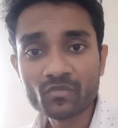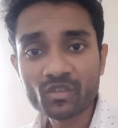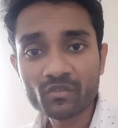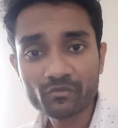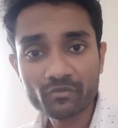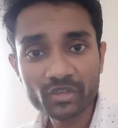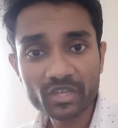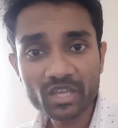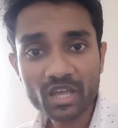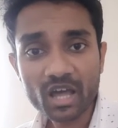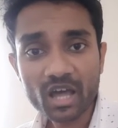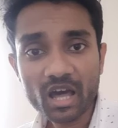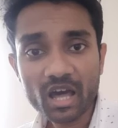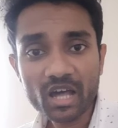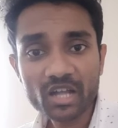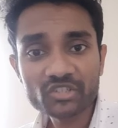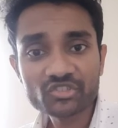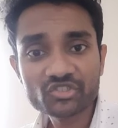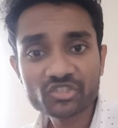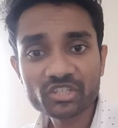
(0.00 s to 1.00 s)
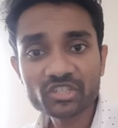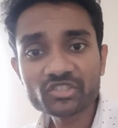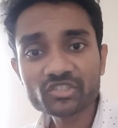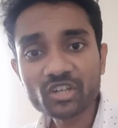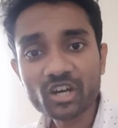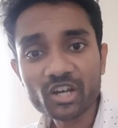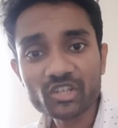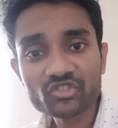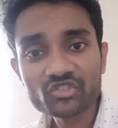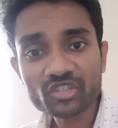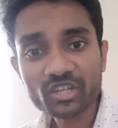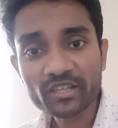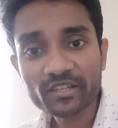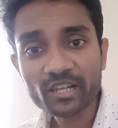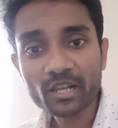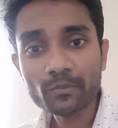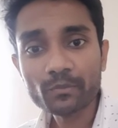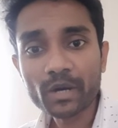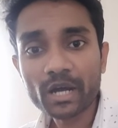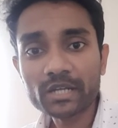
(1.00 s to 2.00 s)
We are just a
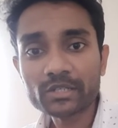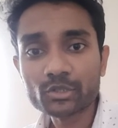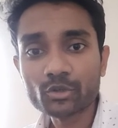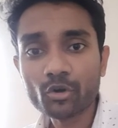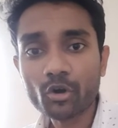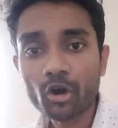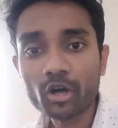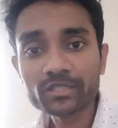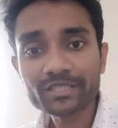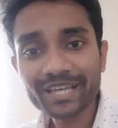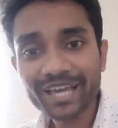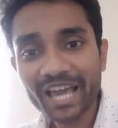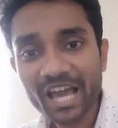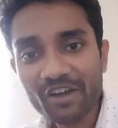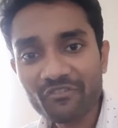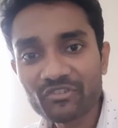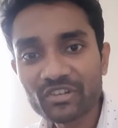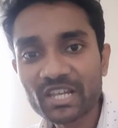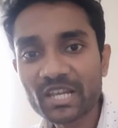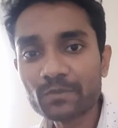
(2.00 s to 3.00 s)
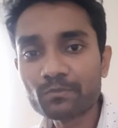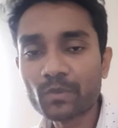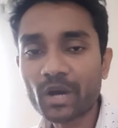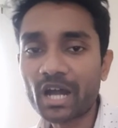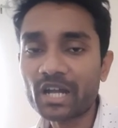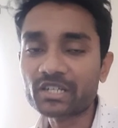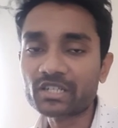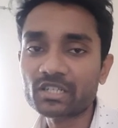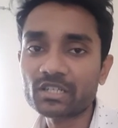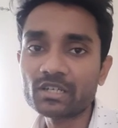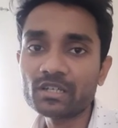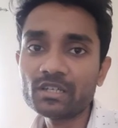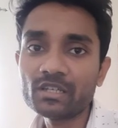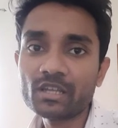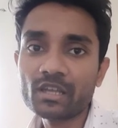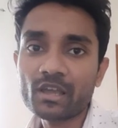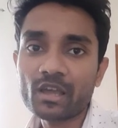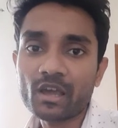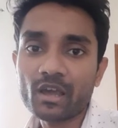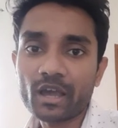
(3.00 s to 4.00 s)
channel partner or the affiliate partner
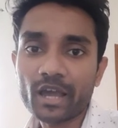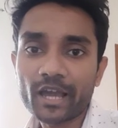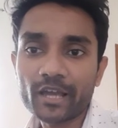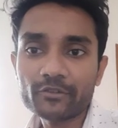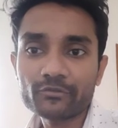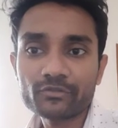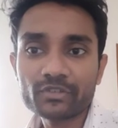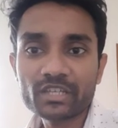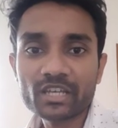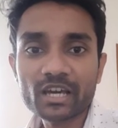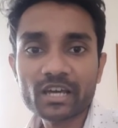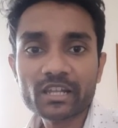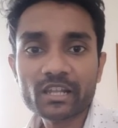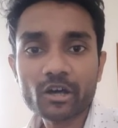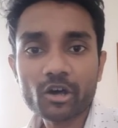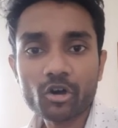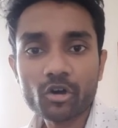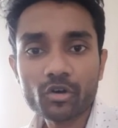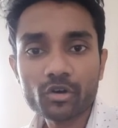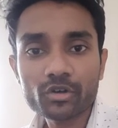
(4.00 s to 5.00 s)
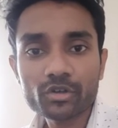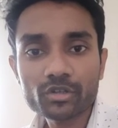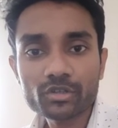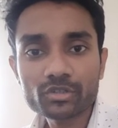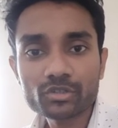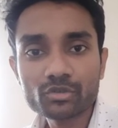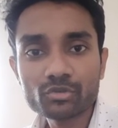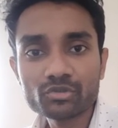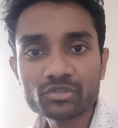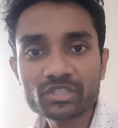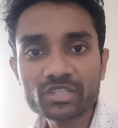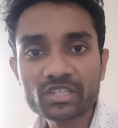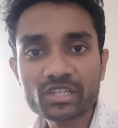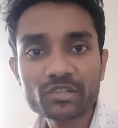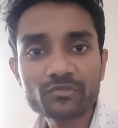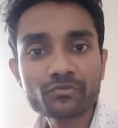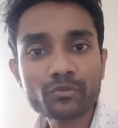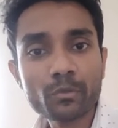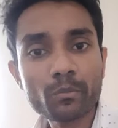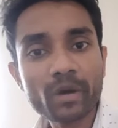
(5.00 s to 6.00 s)
and we are using
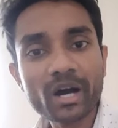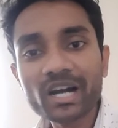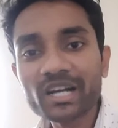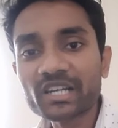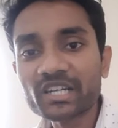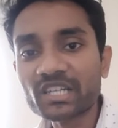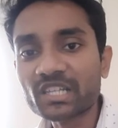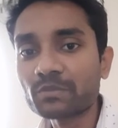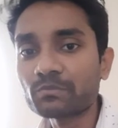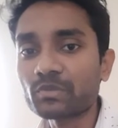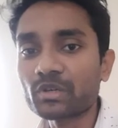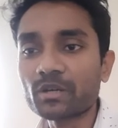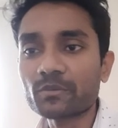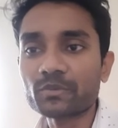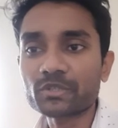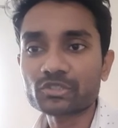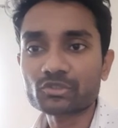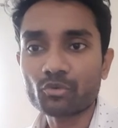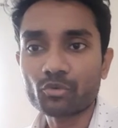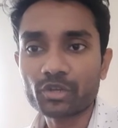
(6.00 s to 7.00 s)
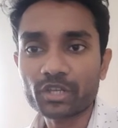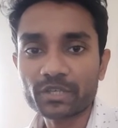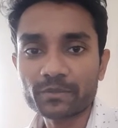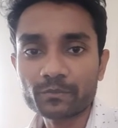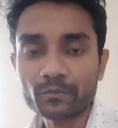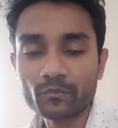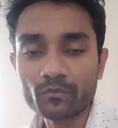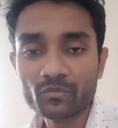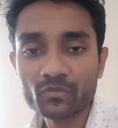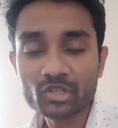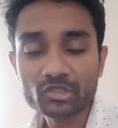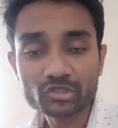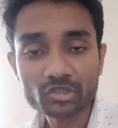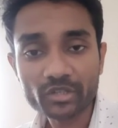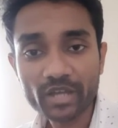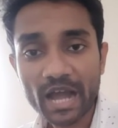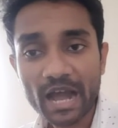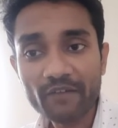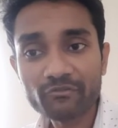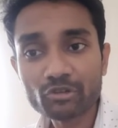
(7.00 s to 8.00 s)
it for marketing purpose only. So
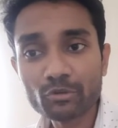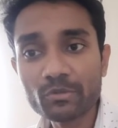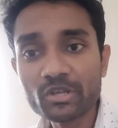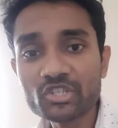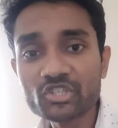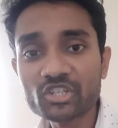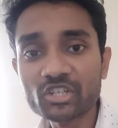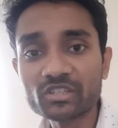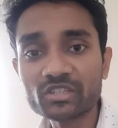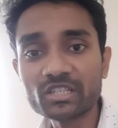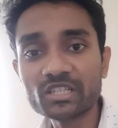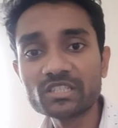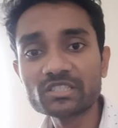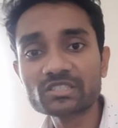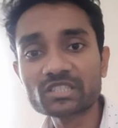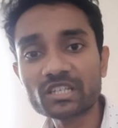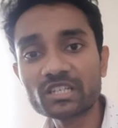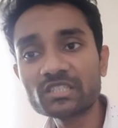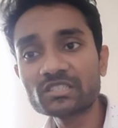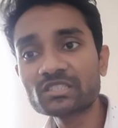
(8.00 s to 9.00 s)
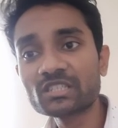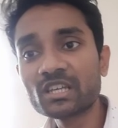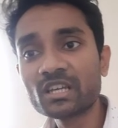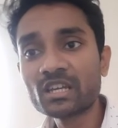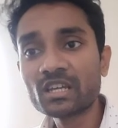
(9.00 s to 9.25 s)
you have to mention these things